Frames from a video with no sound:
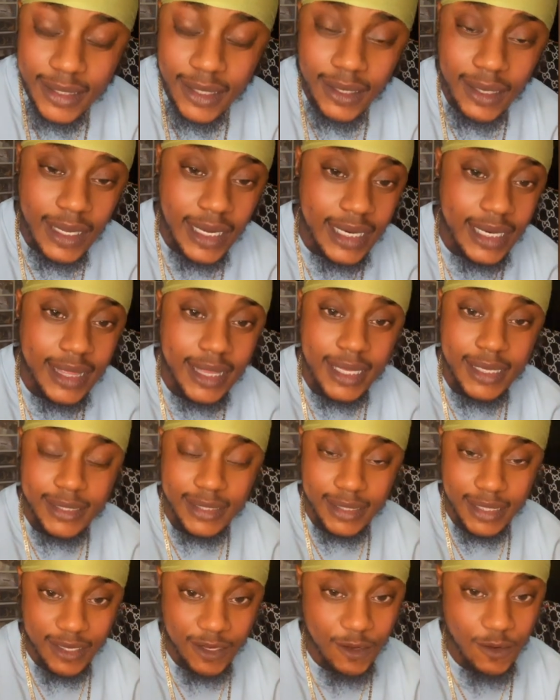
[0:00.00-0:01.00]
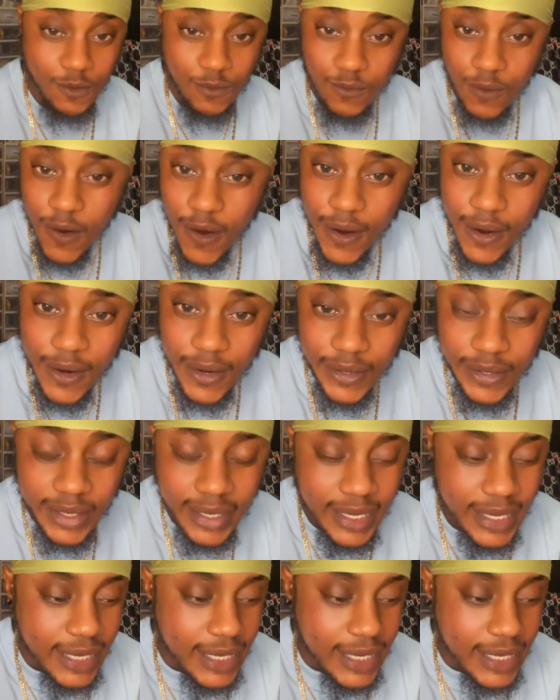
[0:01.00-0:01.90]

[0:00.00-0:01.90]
A lot of things can go wrong.